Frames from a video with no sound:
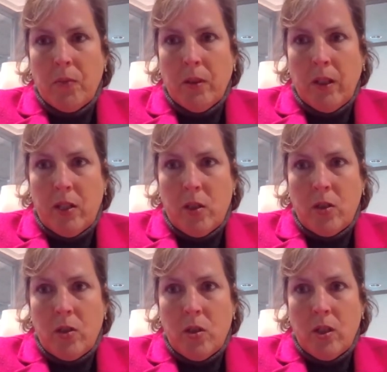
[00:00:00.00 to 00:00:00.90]

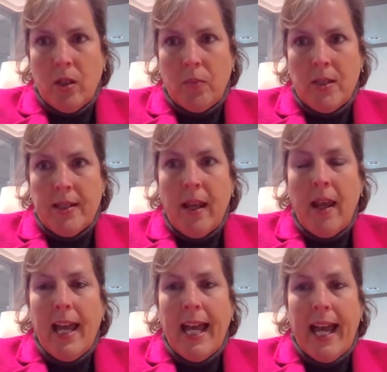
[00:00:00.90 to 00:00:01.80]
relationships,
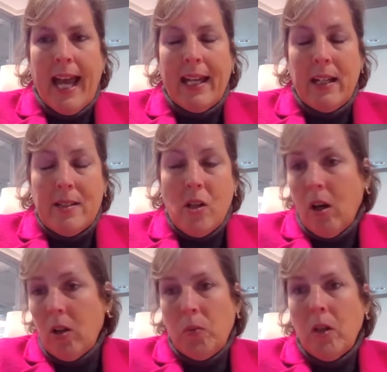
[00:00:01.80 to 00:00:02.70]
and it's
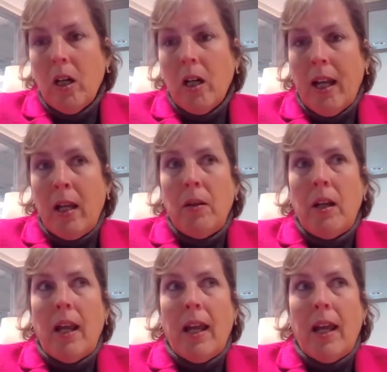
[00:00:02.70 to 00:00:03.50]
hard work, and